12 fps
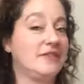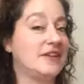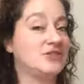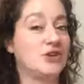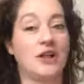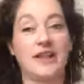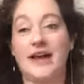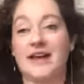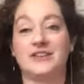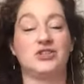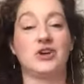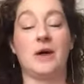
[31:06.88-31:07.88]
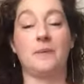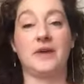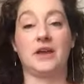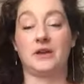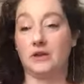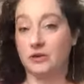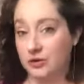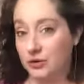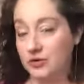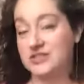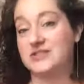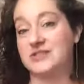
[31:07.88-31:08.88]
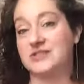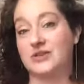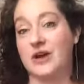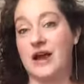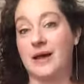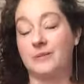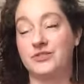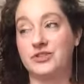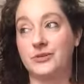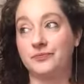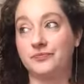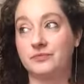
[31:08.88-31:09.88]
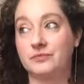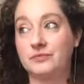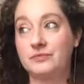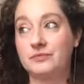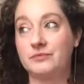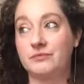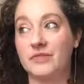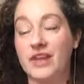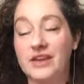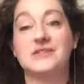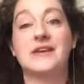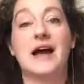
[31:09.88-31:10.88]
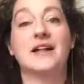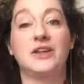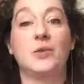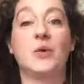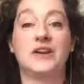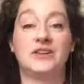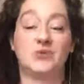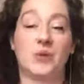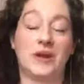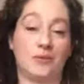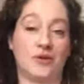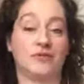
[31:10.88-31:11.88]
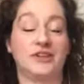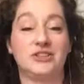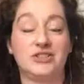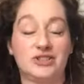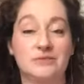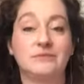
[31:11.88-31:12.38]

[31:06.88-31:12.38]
that's all I had to drop in. You just described exactly what is white privilege.